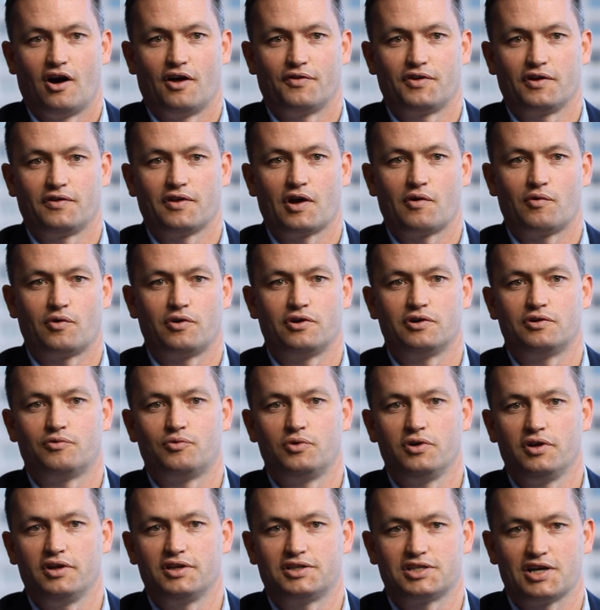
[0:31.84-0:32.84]
I think they were in a
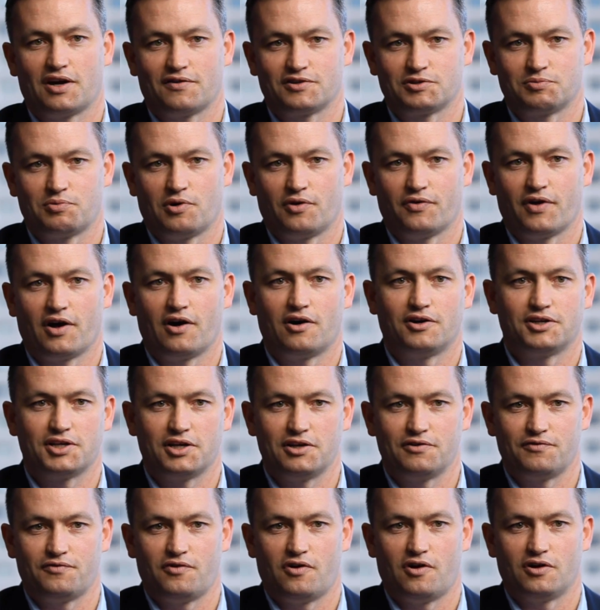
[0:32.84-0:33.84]
really tough spot. They
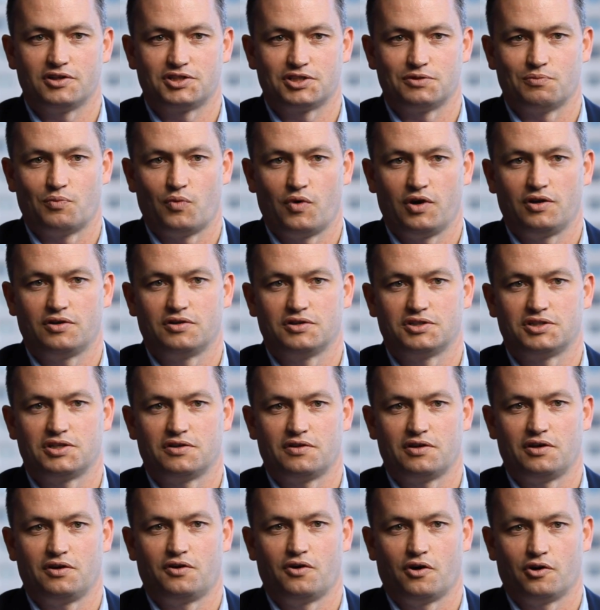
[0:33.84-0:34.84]
identified some weakness
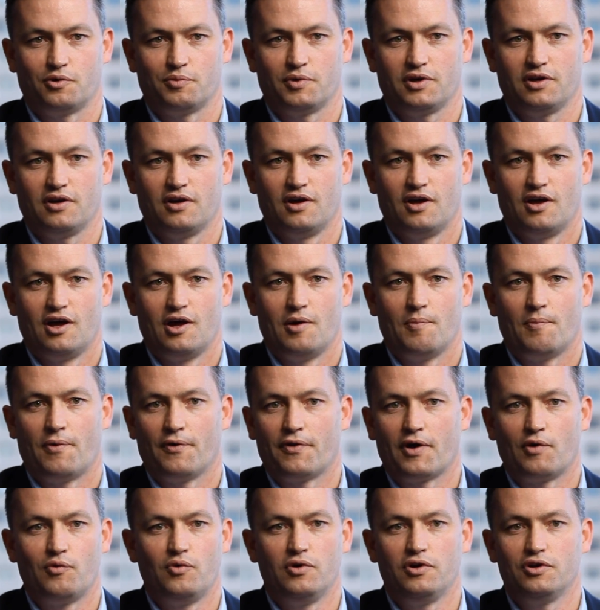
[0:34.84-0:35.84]
in the economy, but
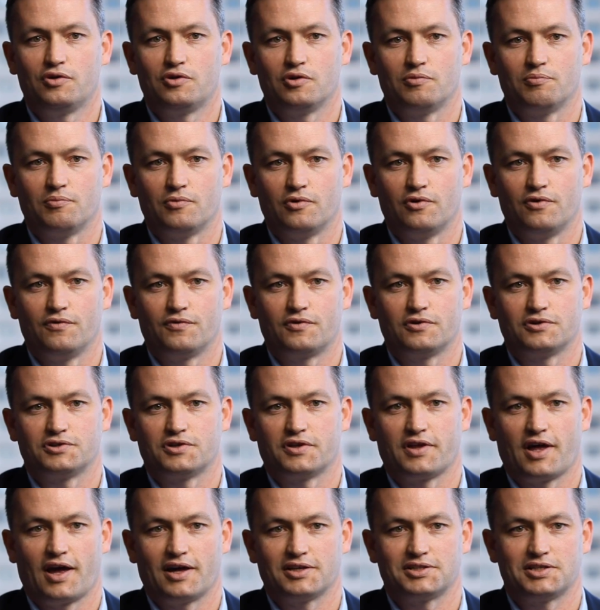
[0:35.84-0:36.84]
they really couldn't move because
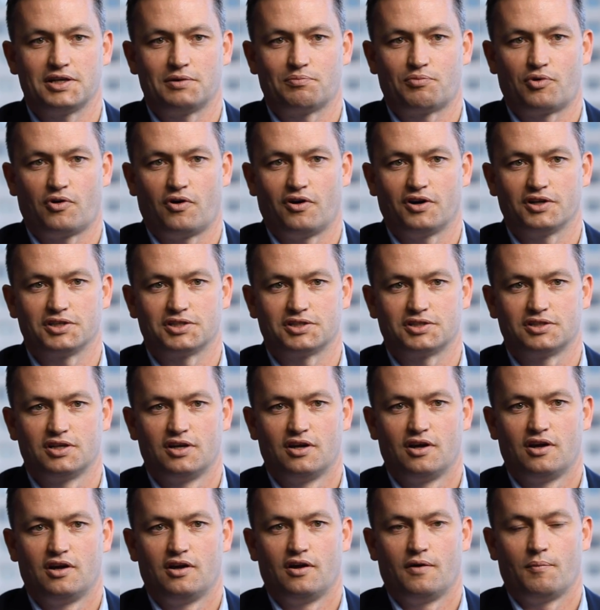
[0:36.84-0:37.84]
of the asset price
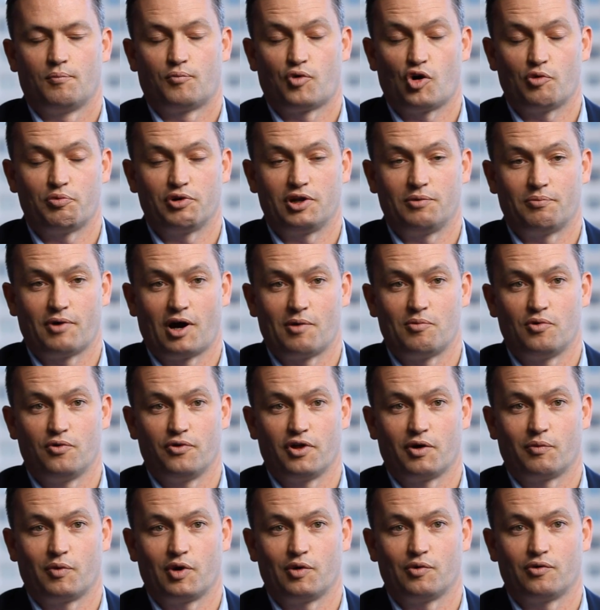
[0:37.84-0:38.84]
property bubble
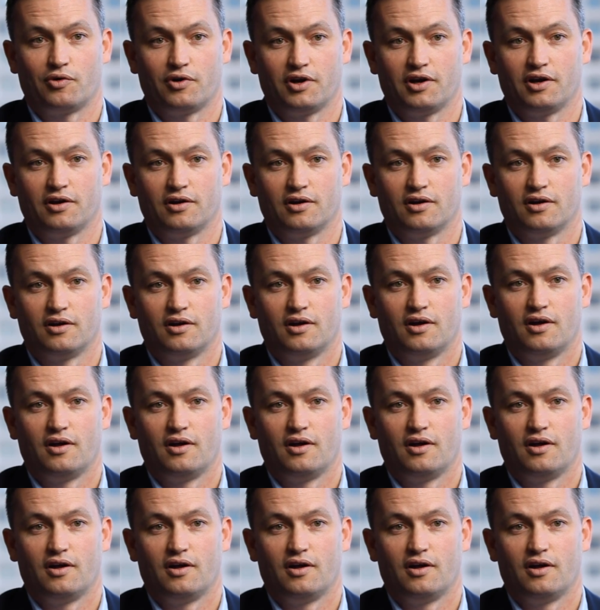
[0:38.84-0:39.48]
that we were in.